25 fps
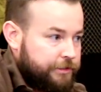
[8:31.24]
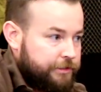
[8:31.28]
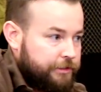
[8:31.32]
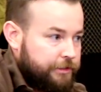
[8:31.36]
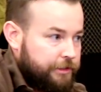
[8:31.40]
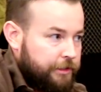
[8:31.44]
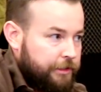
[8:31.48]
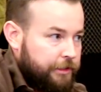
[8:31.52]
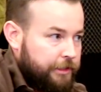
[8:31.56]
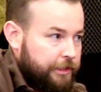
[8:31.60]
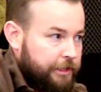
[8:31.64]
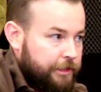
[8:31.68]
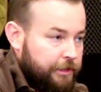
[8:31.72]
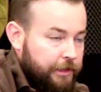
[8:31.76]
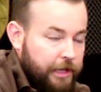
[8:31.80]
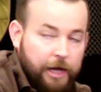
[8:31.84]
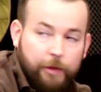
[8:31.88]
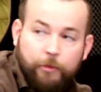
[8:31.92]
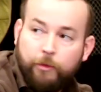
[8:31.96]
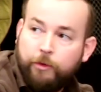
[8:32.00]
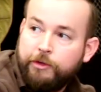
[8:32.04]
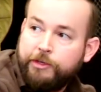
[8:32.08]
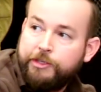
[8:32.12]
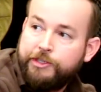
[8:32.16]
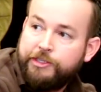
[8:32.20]
you get a lot
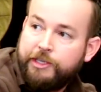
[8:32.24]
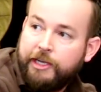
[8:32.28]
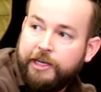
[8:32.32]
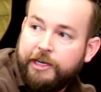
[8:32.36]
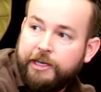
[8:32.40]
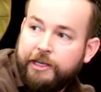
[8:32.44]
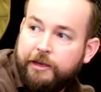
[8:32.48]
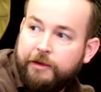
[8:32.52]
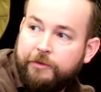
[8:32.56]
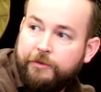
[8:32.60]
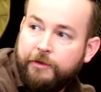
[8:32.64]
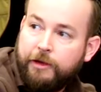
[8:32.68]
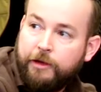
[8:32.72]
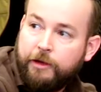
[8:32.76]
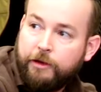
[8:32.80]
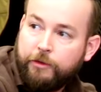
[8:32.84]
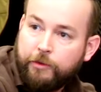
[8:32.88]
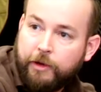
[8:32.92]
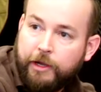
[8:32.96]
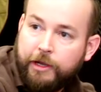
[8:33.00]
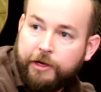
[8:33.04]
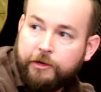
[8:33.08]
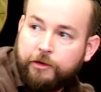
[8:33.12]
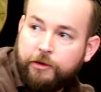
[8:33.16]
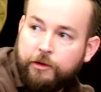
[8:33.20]
more steady of a
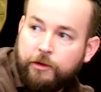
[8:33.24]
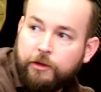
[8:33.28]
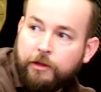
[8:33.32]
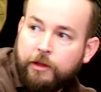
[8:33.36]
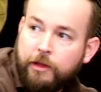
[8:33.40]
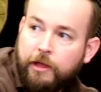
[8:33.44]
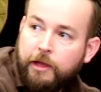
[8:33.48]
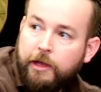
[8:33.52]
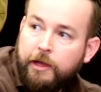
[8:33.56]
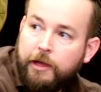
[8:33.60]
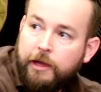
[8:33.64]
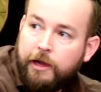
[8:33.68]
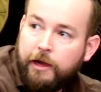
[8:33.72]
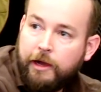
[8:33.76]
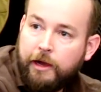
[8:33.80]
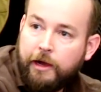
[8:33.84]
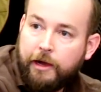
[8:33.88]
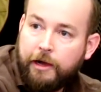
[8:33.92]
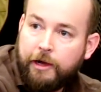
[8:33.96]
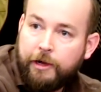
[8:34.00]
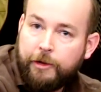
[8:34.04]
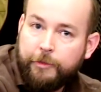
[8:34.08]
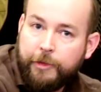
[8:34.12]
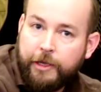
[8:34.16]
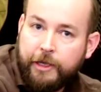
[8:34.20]
reticle.
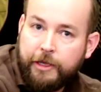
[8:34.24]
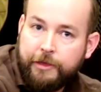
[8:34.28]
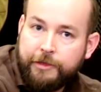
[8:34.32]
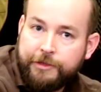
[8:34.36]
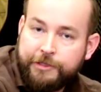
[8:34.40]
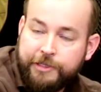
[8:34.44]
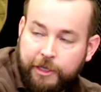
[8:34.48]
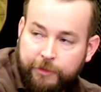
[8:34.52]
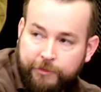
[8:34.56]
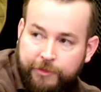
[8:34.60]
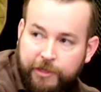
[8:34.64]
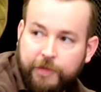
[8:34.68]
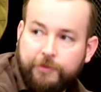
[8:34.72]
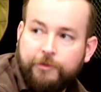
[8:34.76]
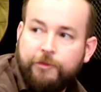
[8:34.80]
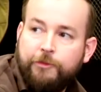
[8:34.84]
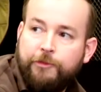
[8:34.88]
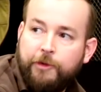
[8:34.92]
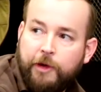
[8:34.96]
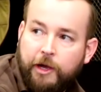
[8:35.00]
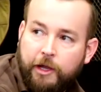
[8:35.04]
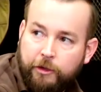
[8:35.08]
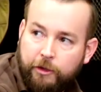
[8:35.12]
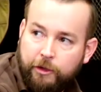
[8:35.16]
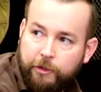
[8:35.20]
And same thing for
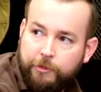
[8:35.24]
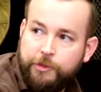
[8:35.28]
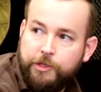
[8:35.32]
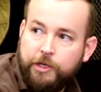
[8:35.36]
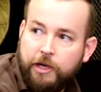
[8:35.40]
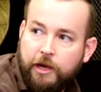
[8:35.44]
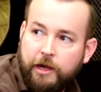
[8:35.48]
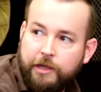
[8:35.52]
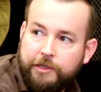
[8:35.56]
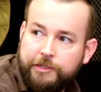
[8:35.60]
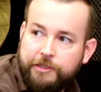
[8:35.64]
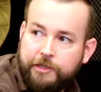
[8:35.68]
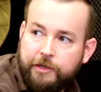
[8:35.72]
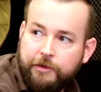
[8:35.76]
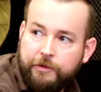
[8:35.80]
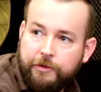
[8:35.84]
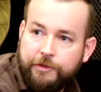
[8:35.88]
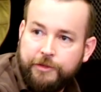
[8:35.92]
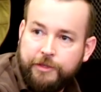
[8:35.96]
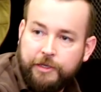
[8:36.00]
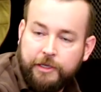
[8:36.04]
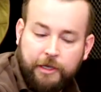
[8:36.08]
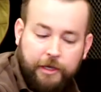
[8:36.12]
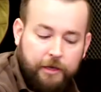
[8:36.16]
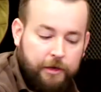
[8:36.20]
follow-up shots and
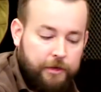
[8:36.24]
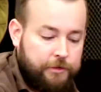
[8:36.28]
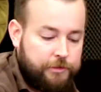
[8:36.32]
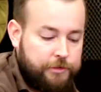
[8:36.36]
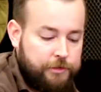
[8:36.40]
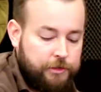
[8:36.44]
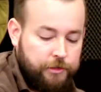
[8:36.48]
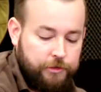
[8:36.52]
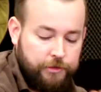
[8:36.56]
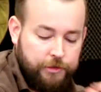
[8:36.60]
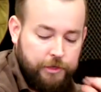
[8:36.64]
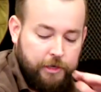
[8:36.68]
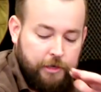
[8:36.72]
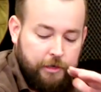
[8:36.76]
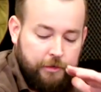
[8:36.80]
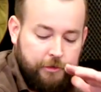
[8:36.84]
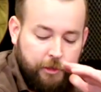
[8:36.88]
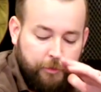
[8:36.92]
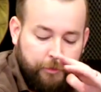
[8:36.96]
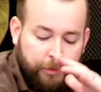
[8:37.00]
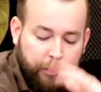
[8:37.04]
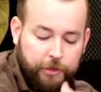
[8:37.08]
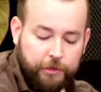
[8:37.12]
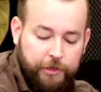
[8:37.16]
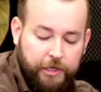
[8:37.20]
everything else.
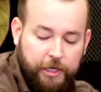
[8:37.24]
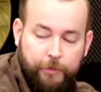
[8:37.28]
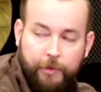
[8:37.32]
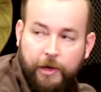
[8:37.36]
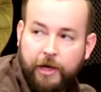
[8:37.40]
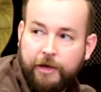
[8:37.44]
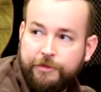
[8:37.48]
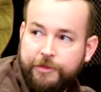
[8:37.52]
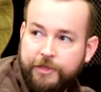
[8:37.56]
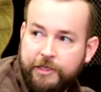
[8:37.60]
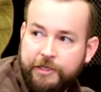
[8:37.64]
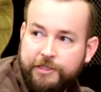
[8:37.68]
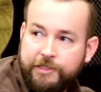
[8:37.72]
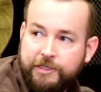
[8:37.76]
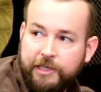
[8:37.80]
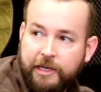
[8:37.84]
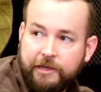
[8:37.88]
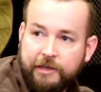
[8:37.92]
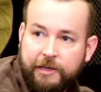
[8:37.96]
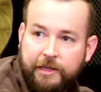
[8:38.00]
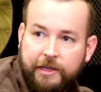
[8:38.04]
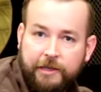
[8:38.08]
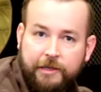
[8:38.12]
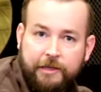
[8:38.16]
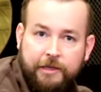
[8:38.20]
The beauty about this
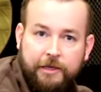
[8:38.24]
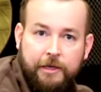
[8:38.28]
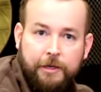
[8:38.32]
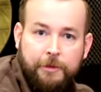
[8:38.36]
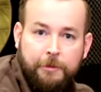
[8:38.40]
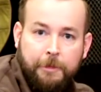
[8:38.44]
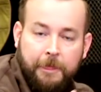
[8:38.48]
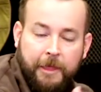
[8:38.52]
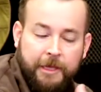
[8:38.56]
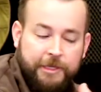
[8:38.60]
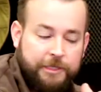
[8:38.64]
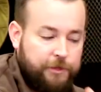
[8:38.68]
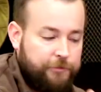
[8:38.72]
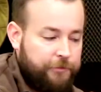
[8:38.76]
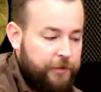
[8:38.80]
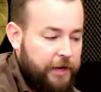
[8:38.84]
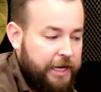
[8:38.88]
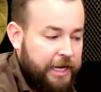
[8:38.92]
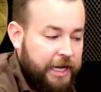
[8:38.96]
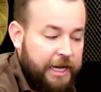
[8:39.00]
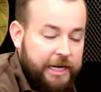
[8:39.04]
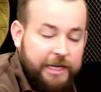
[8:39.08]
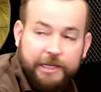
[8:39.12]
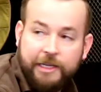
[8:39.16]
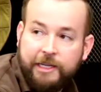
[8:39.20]
technique is if I
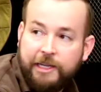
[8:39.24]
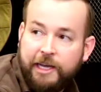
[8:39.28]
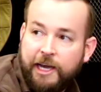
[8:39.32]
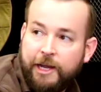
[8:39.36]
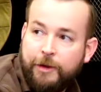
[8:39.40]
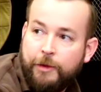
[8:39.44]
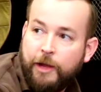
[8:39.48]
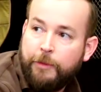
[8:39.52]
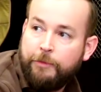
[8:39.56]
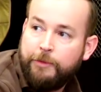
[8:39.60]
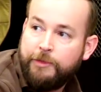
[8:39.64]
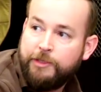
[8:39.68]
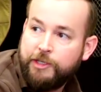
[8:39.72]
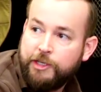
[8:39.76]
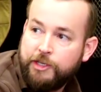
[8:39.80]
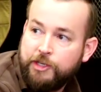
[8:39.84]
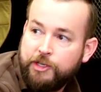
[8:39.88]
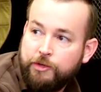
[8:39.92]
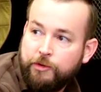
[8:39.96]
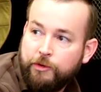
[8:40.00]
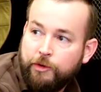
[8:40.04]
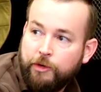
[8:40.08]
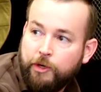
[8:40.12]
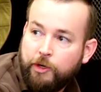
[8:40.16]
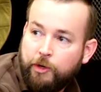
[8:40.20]
got to get out of my
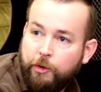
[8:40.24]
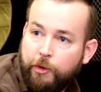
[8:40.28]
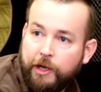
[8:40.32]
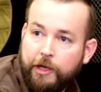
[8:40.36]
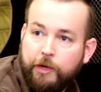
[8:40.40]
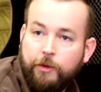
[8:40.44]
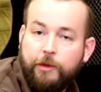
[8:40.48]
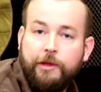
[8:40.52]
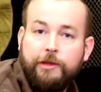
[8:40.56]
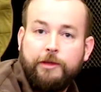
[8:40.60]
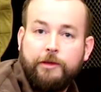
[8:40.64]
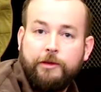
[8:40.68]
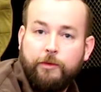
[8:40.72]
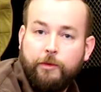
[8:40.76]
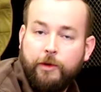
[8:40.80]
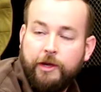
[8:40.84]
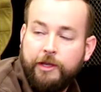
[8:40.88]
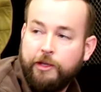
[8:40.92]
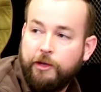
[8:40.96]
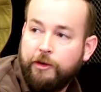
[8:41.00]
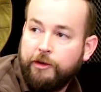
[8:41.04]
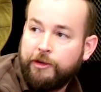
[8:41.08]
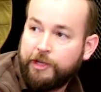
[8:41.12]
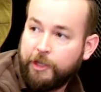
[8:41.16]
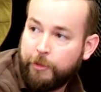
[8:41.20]
position real quick, whether
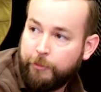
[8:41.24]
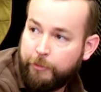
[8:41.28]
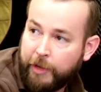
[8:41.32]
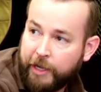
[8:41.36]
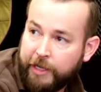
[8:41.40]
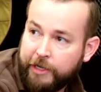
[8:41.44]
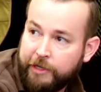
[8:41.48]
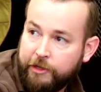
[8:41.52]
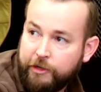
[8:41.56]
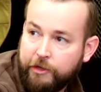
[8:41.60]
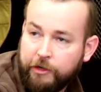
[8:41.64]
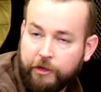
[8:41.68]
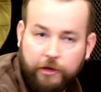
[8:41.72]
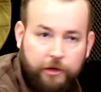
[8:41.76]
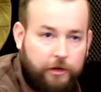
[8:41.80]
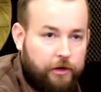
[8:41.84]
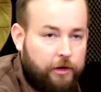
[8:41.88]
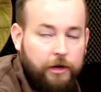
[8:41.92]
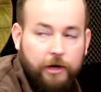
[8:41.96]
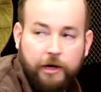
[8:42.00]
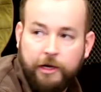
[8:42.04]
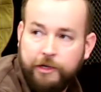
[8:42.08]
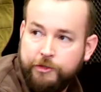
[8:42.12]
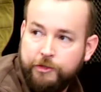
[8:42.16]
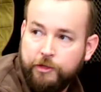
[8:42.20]
you're a competitor or
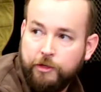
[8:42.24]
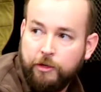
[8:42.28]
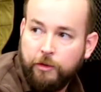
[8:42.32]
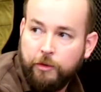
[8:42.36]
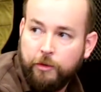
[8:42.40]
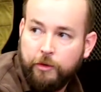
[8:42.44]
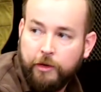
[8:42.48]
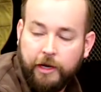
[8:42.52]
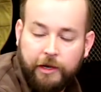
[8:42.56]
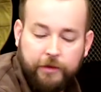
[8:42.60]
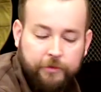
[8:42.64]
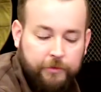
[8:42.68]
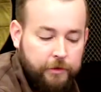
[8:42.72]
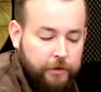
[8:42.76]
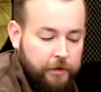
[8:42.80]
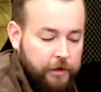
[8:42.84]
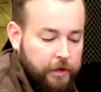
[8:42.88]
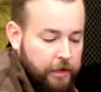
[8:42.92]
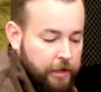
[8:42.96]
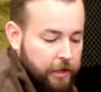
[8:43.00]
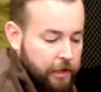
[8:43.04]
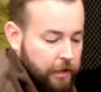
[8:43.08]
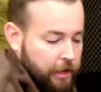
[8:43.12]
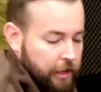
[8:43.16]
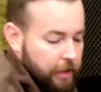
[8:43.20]
a hunter or whatever,
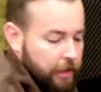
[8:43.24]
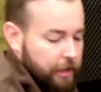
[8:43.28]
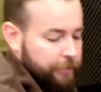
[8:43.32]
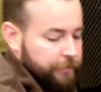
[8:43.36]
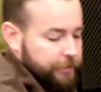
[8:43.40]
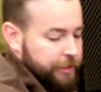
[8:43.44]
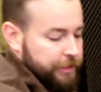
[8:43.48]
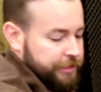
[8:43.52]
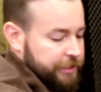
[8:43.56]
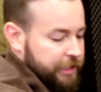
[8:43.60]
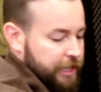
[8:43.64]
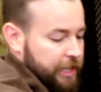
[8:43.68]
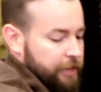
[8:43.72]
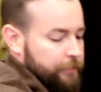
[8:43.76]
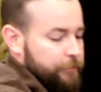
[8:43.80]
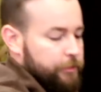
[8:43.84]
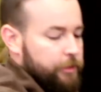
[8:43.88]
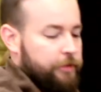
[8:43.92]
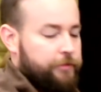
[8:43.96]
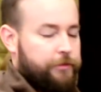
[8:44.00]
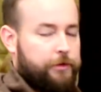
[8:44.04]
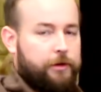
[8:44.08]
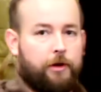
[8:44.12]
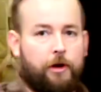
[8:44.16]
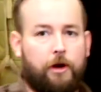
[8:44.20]
you just got to
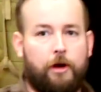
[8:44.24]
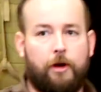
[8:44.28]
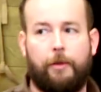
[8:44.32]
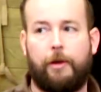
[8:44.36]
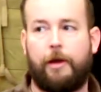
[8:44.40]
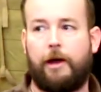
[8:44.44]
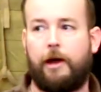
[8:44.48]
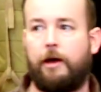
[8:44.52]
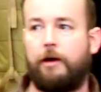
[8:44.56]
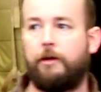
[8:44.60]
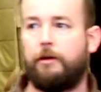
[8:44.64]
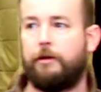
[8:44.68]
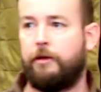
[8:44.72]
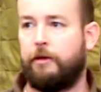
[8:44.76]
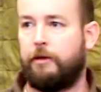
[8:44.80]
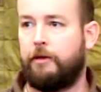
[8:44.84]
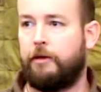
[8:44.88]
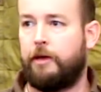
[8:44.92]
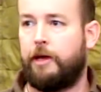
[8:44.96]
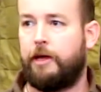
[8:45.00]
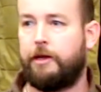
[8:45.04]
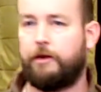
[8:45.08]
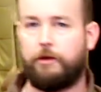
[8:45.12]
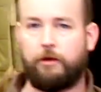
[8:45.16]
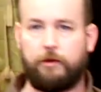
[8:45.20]
move your arm out,
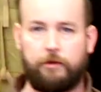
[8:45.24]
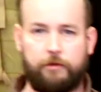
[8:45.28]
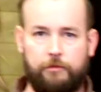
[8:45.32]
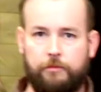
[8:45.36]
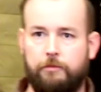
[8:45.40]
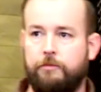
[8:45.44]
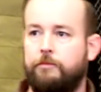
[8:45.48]
and you're